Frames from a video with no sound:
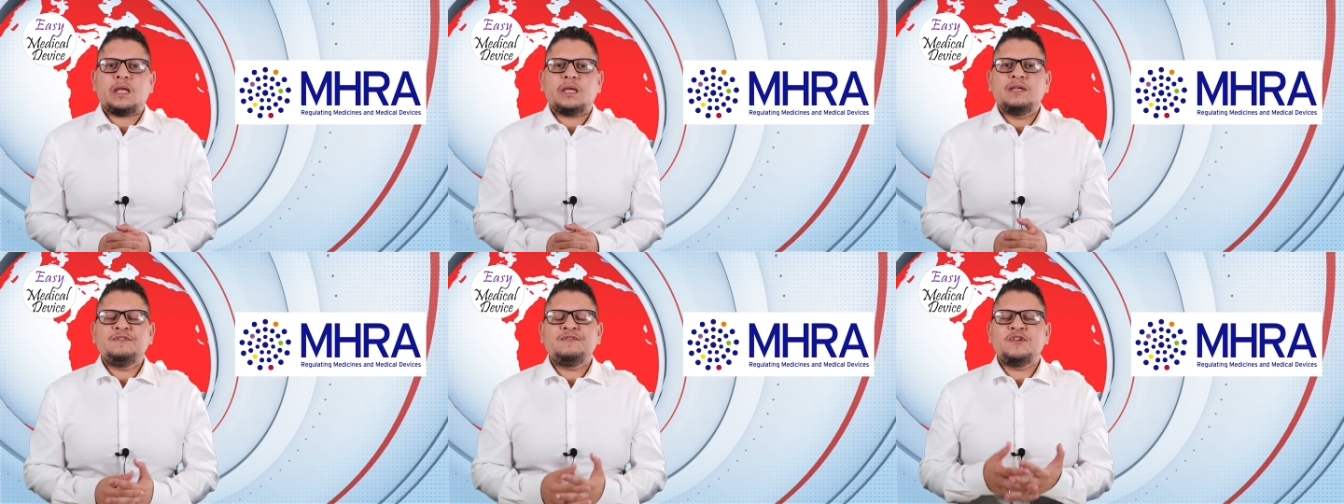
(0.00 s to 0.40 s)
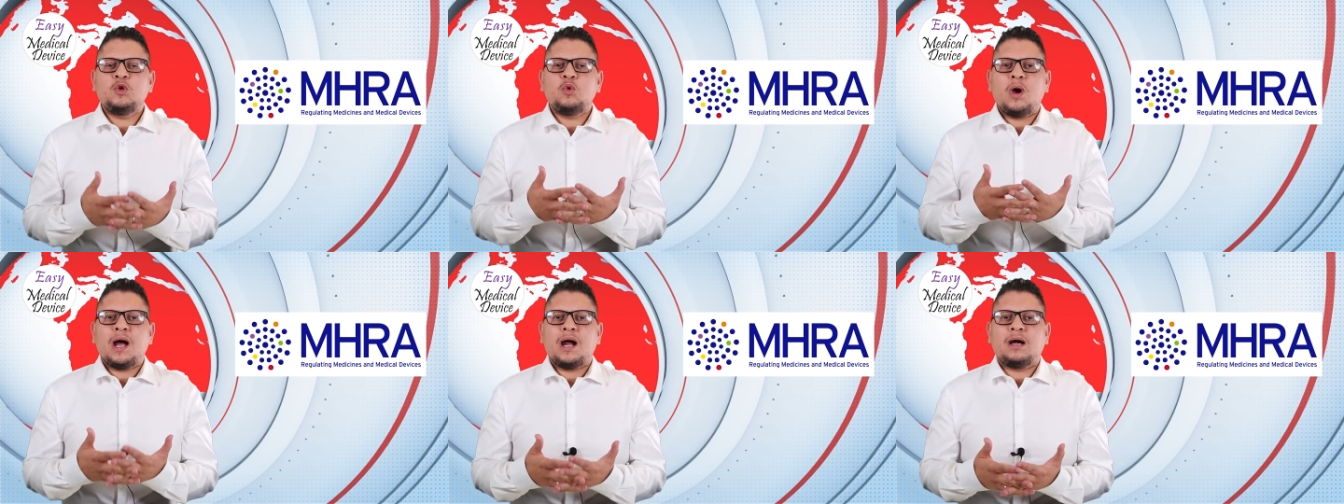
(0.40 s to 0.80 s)
if
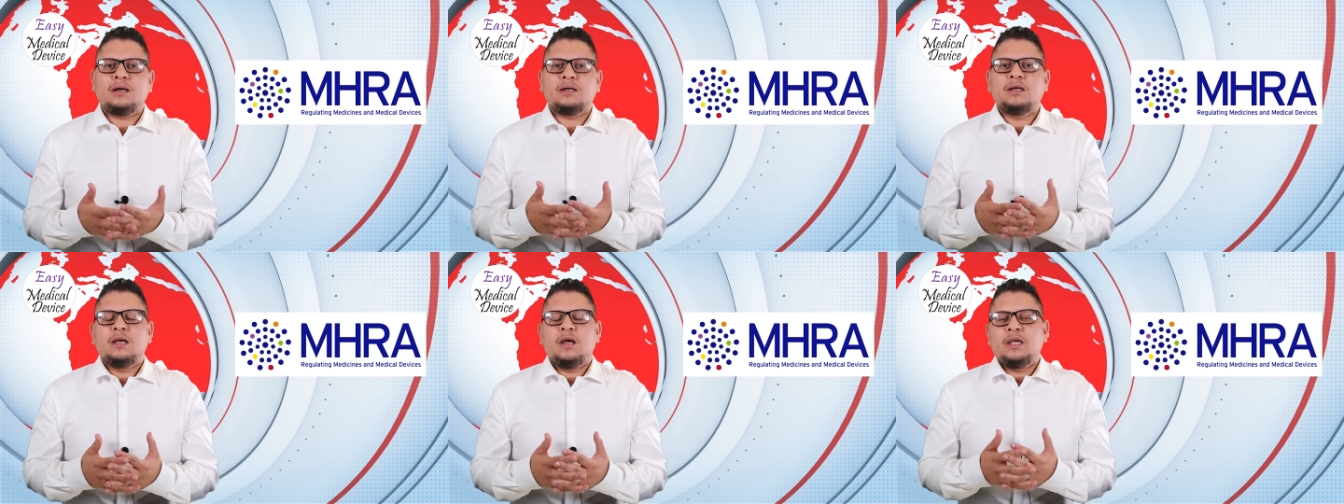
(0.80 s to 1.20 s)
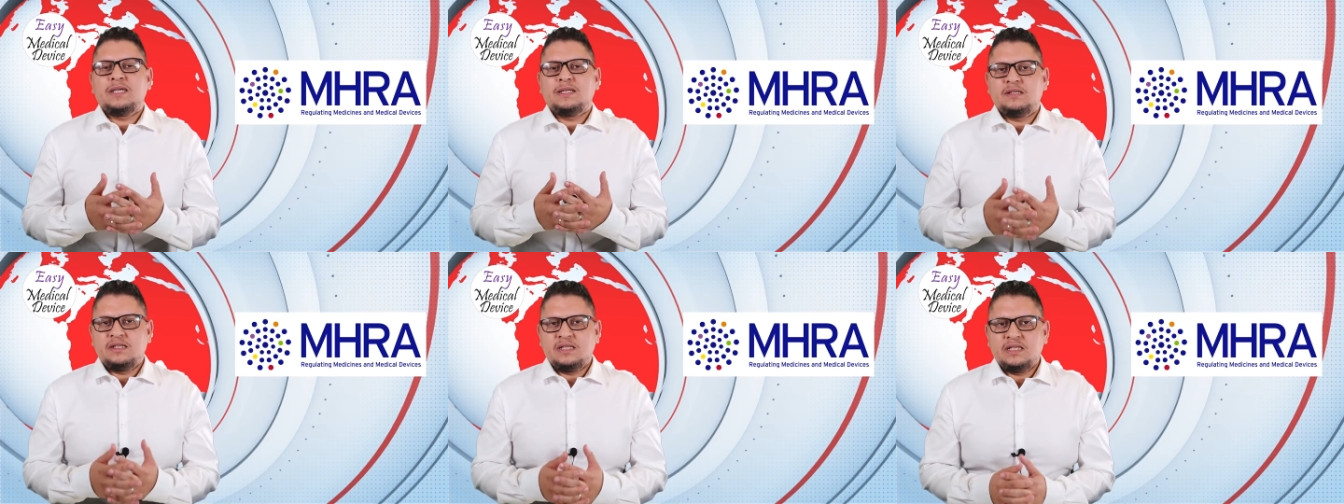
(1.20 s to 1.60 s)
you are
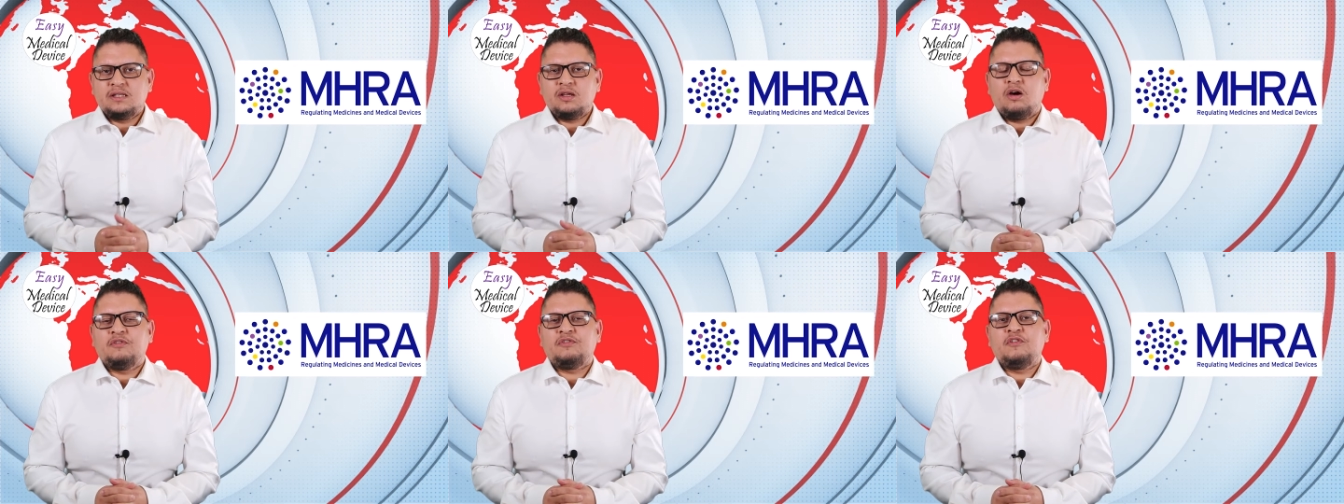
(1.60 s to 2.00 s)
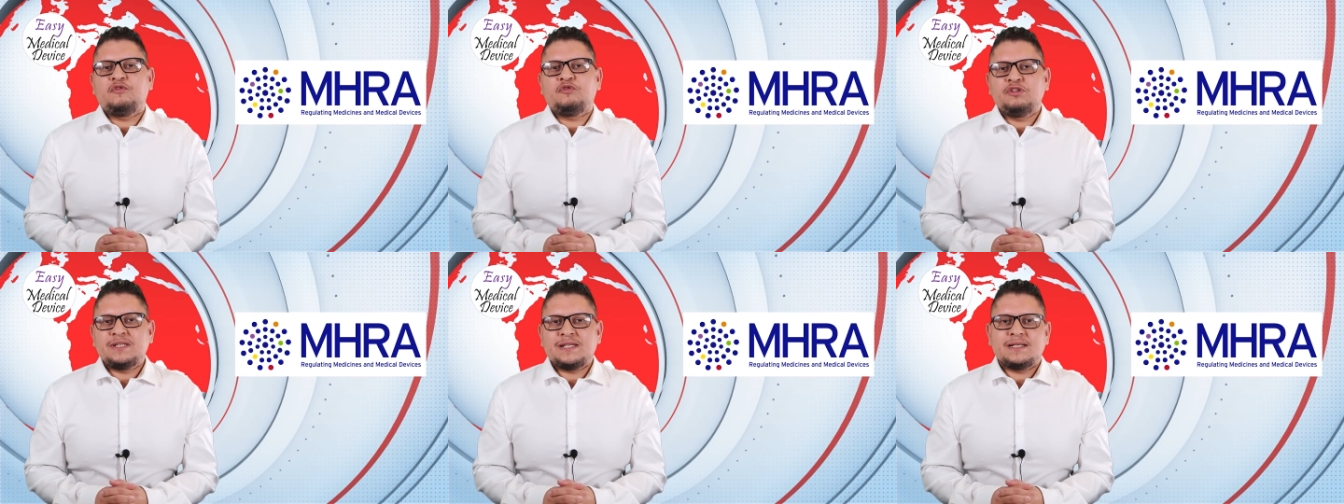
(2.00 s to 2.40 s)
in need of a
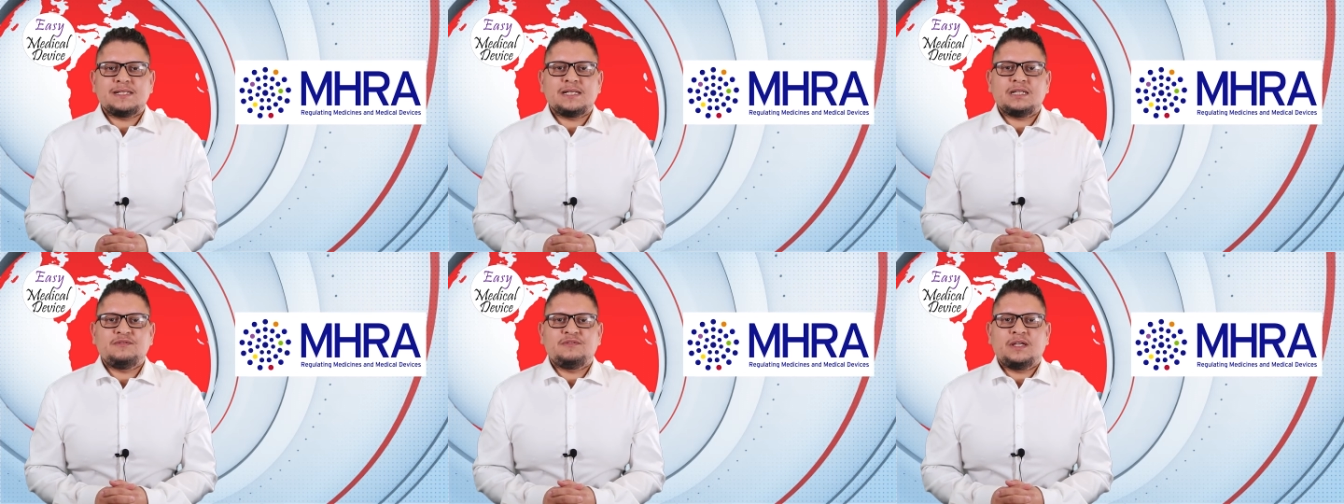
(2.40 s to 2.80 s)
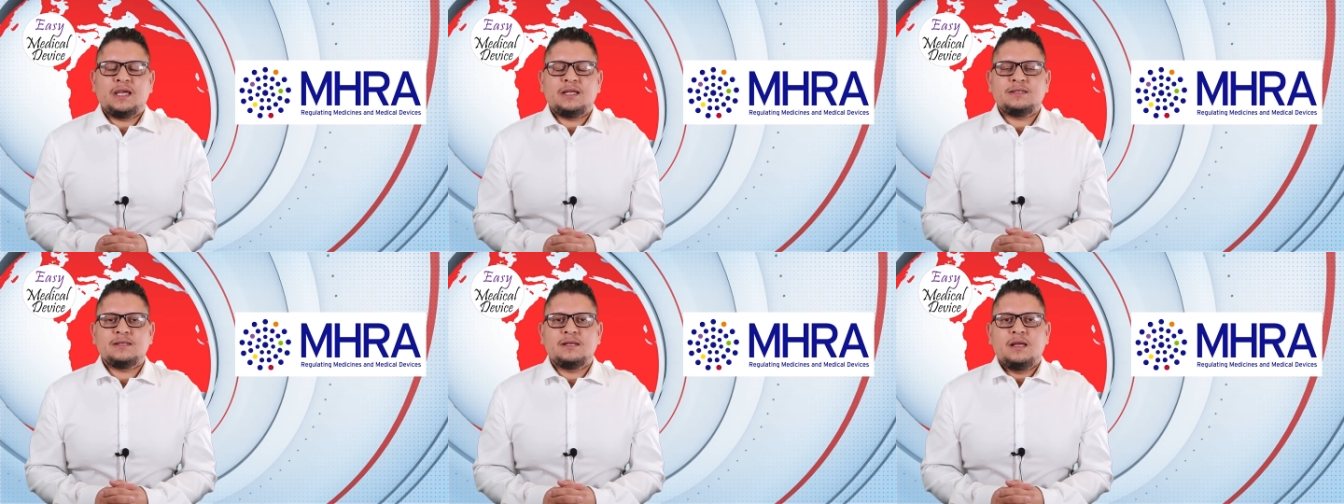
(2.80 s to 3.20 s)
free sale
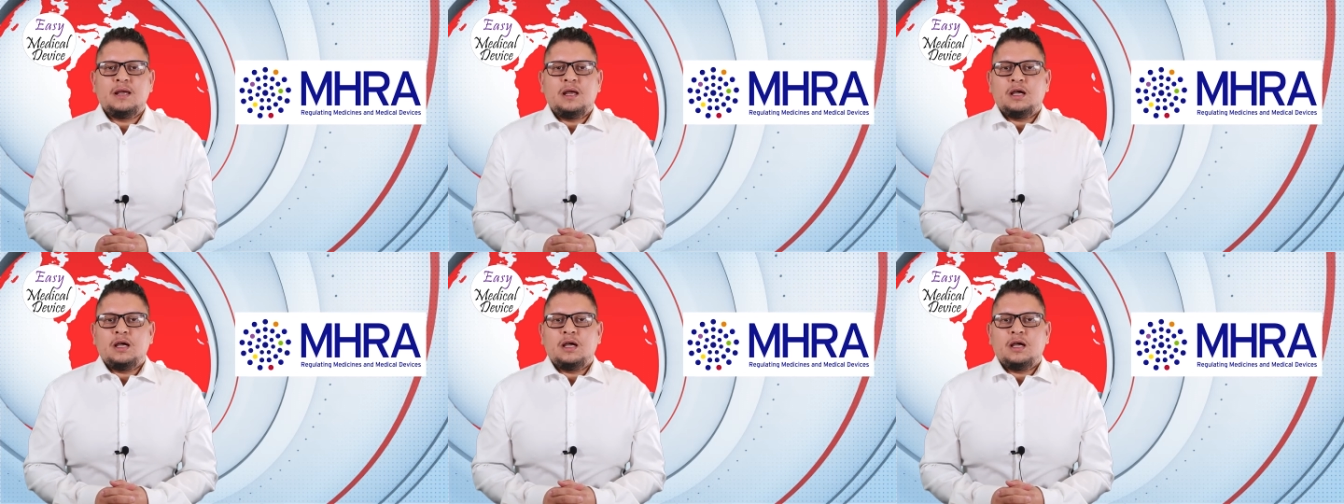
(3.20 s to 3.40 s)
certificate,